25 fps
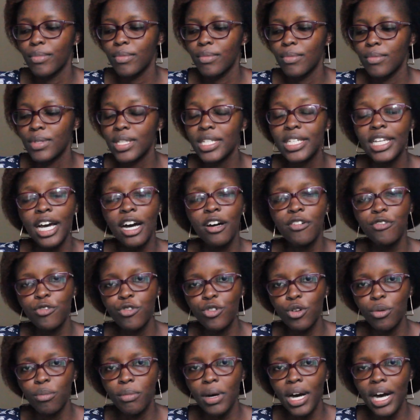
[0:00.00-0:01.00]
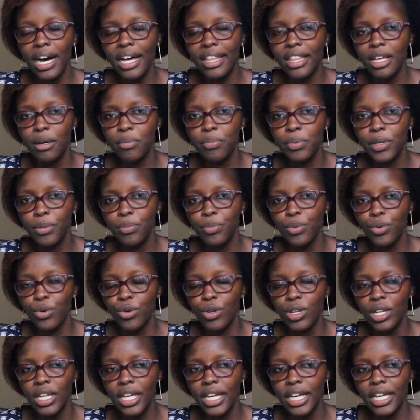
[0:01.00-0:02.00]
stuff from other people
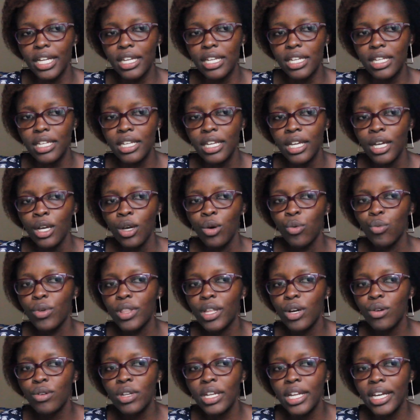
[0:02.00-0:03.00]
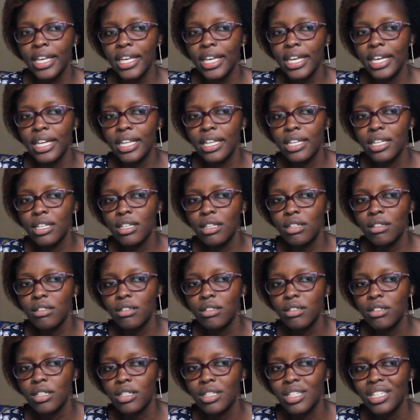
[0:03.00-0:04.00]
and without like any
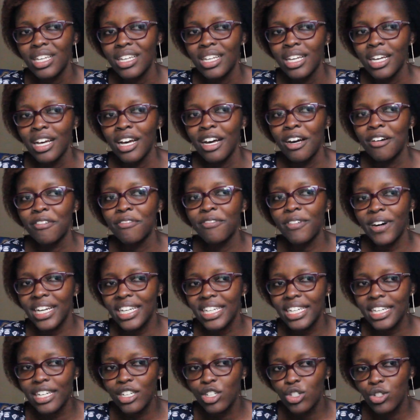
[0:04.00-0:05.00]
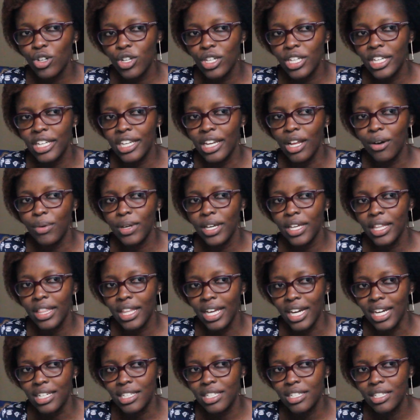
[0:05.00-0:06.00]
variation in a way
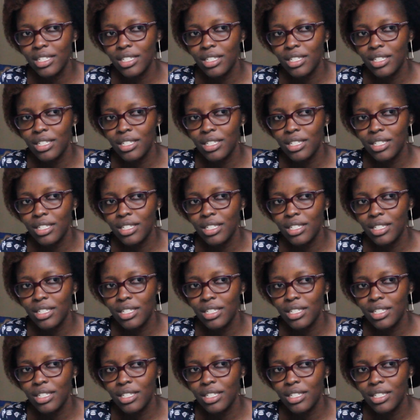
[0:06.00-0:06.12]
that